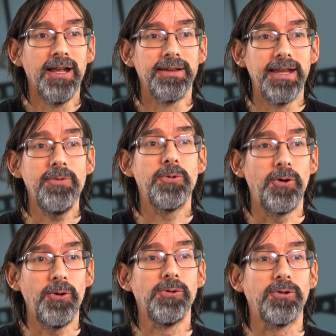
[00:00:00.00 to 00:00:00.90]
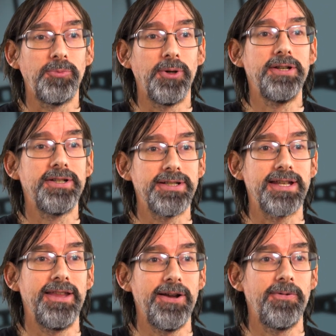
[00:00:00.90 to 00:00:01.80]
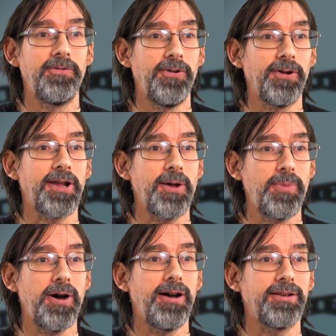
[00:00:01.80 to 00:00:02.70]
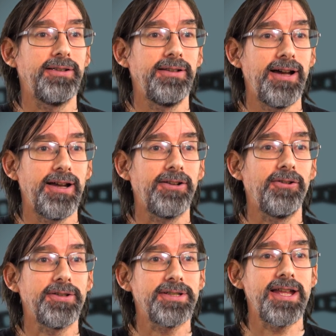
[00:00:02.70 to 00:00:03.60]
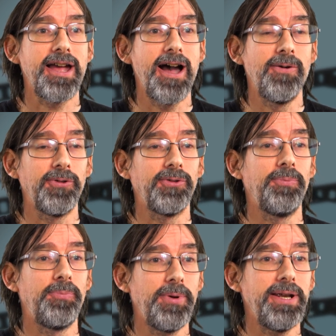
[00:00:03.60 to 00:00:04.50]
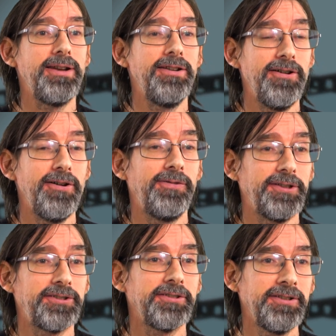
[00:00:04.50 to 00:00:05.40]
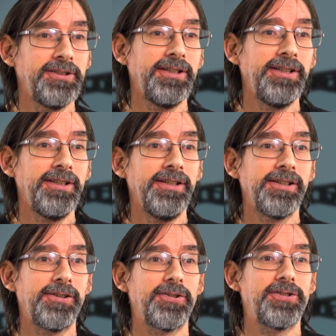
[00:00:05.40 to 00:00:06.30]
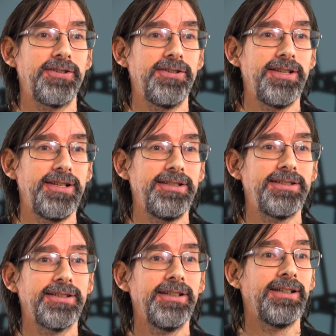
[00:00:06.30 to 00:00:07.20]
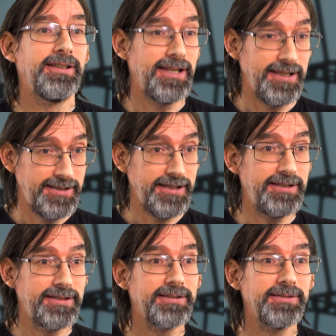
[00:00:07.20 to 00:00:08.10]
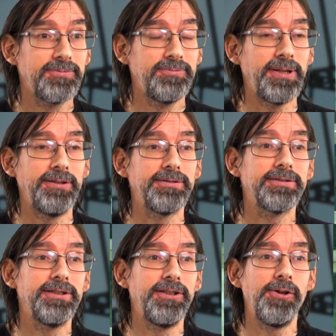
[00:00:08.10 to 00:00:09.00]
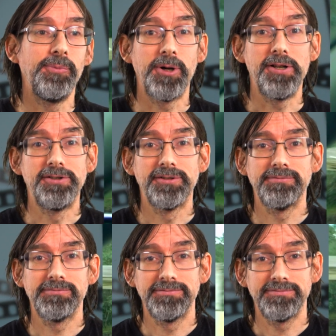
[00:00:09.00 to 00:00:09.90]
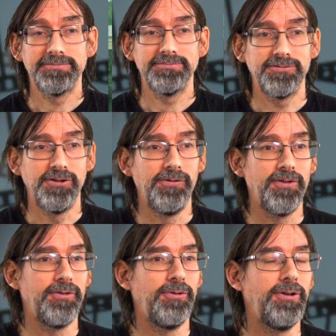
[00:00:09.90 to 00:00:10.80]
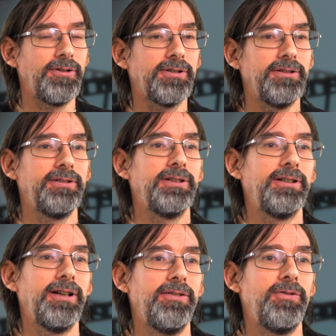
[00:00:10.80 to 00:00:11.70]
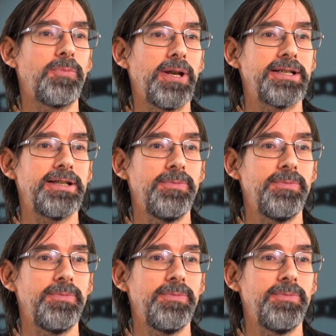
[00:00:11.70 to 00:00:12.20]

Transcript: they were old bridges and they were falling apart. And I got to say, I was a bit nervous crossing these. They did build a new bridge over the road and replaced